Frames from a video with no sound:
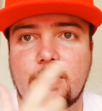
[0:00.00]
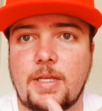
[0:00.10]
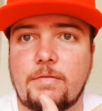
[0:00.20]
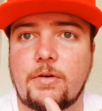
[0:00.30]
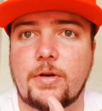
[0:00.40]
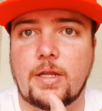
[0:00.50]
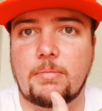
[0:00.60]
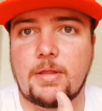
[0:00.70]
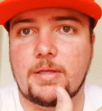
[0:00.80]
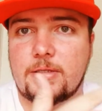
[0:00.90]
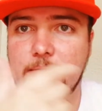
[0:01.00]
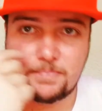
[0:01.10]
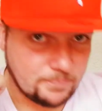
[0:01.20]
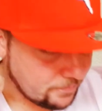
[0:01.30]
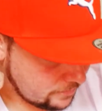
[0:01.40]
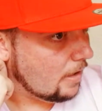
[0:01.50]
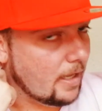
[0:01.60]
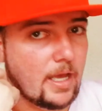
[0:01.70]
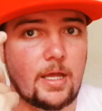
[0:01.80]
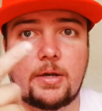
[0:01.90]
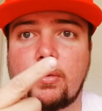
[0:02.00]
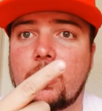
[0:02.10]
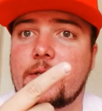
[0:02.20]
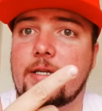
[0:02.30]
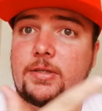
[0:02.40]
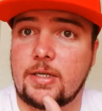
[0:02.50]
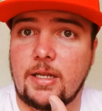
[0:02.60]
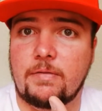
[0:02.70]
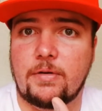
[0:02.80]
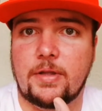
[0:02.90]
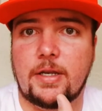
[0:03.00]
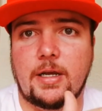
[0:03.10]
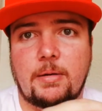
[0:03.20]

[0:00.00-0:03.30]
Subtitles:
Definitely recommend this, and well done to Eleaf on that.